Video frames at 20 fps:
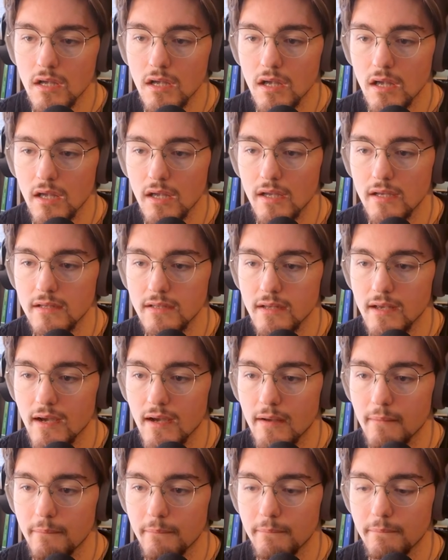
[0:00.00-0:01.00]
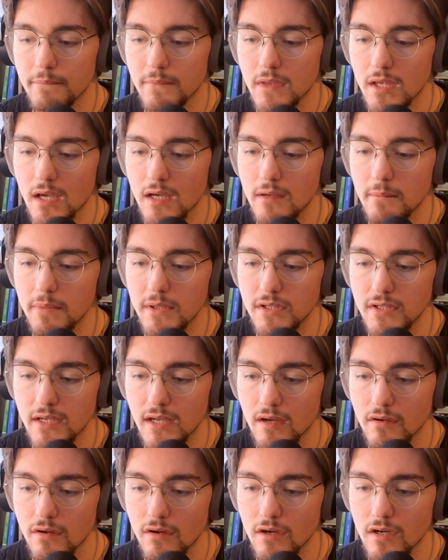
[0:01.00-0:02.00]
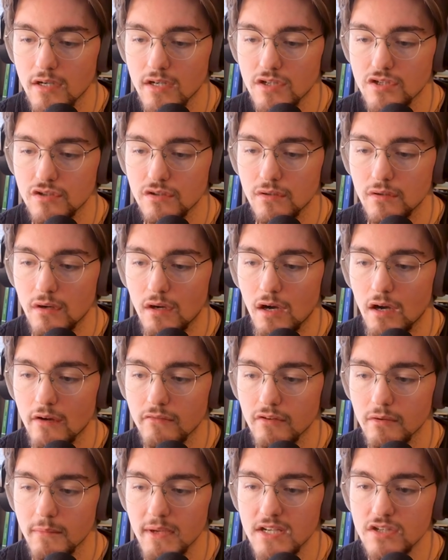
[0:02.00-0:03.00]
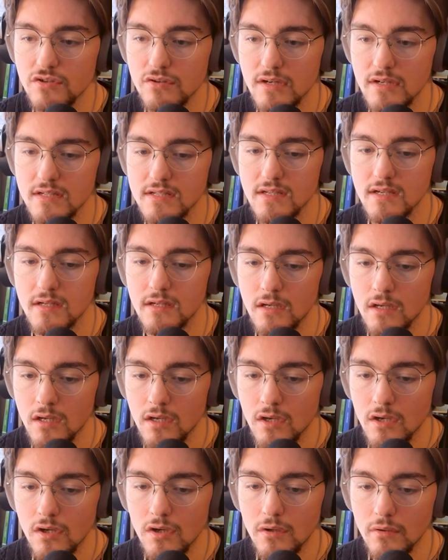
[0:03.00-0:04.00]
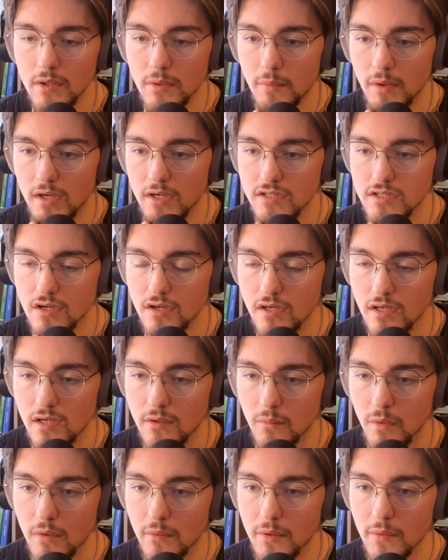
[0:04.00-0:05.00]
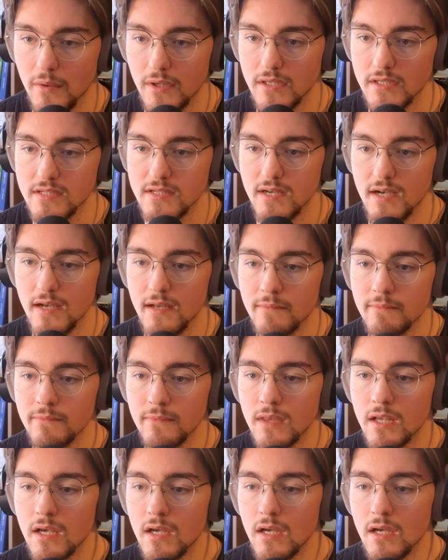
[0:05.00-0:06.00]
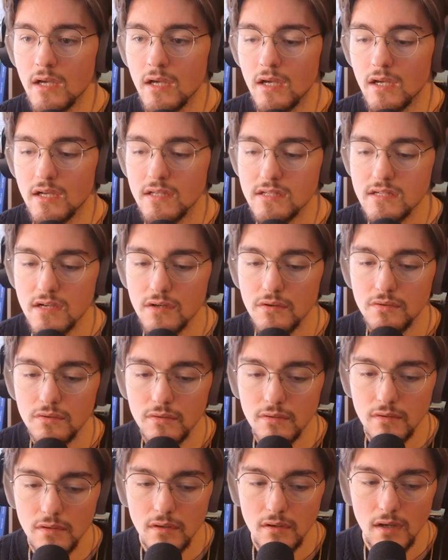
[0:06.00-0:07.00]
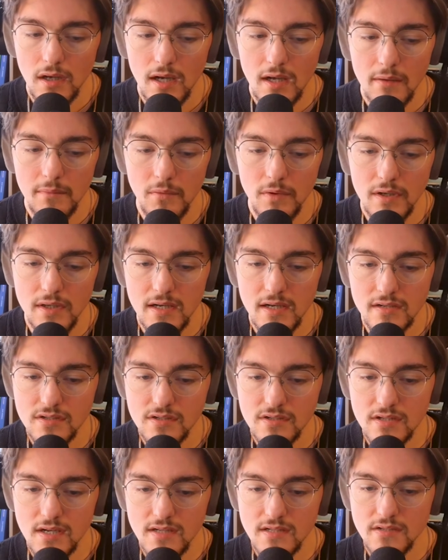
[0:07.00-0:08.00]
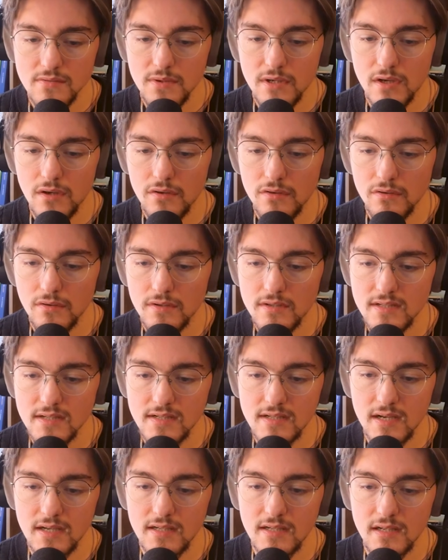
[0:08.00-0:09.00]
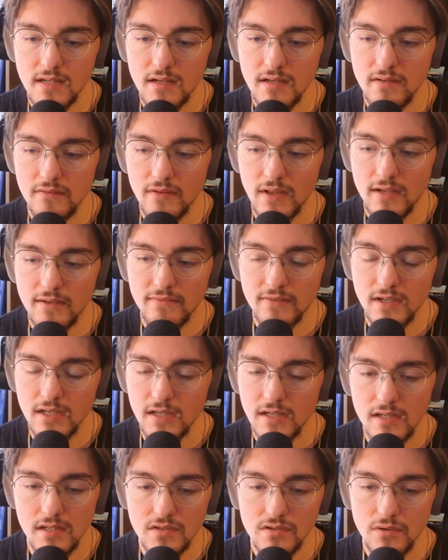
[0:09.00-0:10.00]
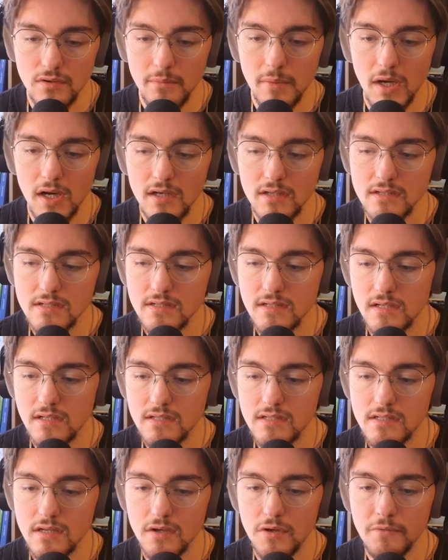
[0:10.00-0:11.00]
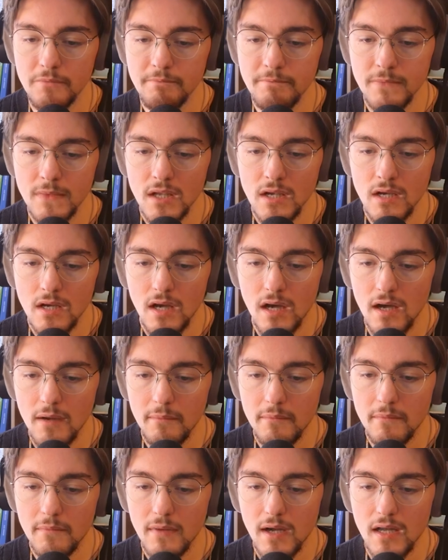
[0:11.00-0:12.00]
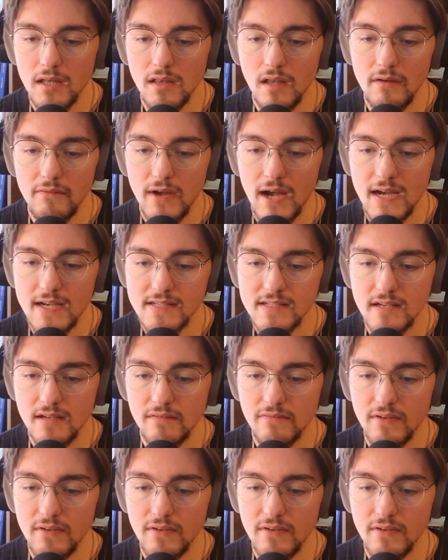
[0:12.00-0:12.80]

and kind of building out our initial offer matrix and who we want to target and what we want to say. And so one of the exercises we go through is this idea of like fitting it into a box. And so I love asking